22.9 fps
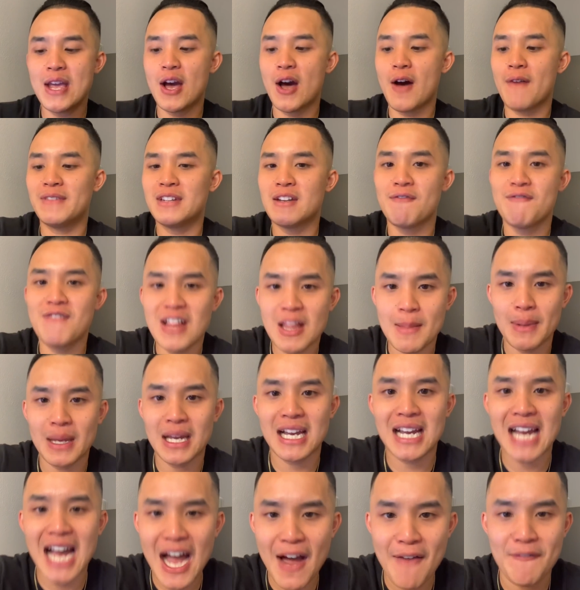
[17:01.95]
of developing
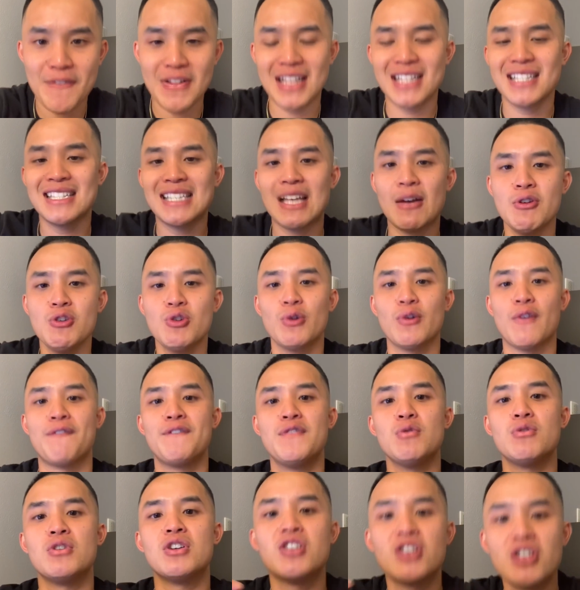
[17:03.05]
confidence. This is how you're gonna
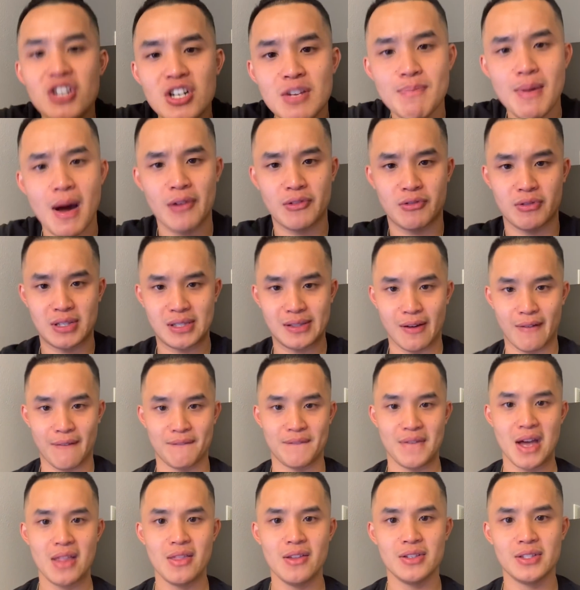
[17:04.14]
feel good about yourself,
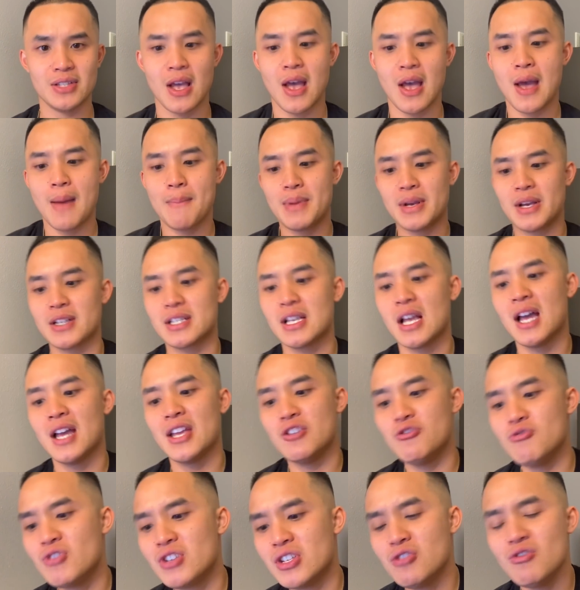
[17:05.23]
fellas. Because
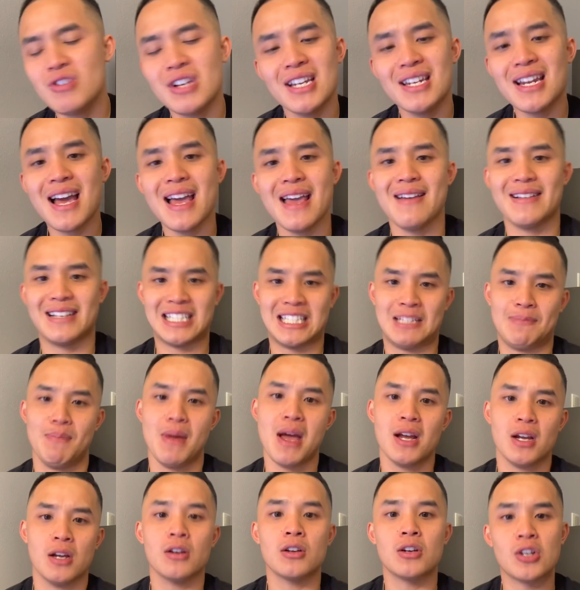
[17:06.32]
you cannot
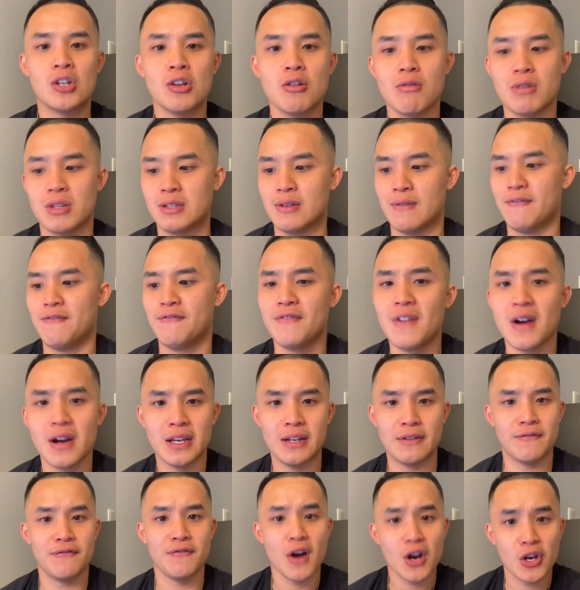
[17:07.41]
expect a girl to fucking
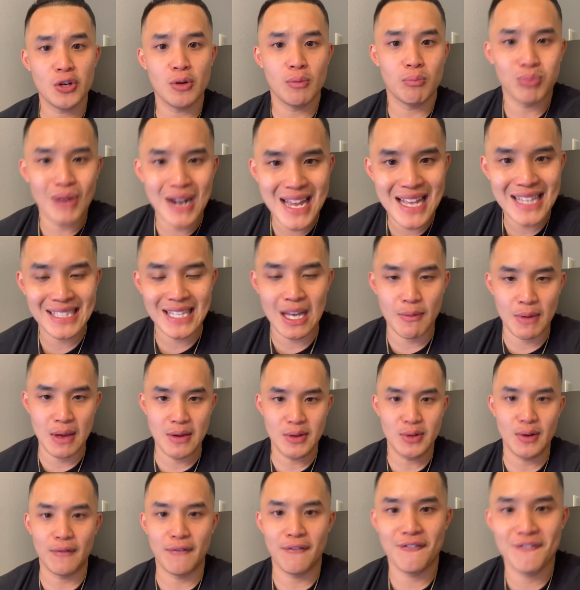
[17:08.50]
fuck your brains out if
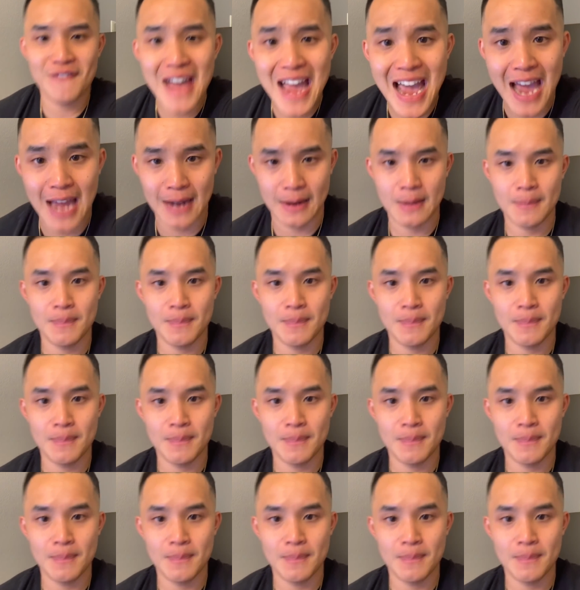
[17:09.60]
you're fat.